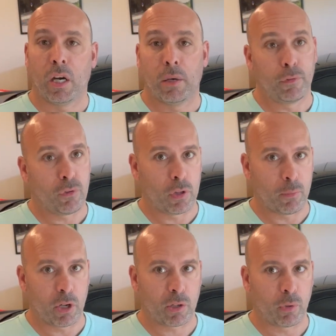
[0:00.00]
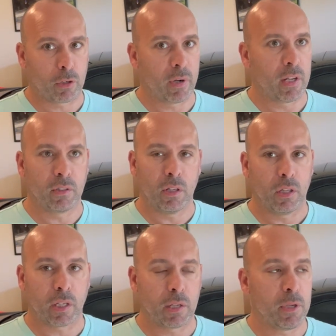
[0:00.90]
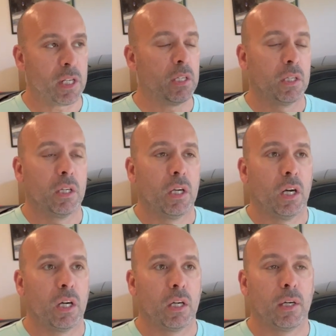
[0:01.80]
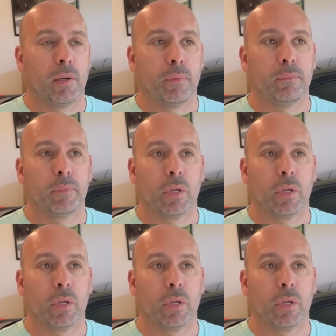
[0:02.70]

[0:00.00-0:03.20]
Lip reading: before the market went crazy, lucky me, I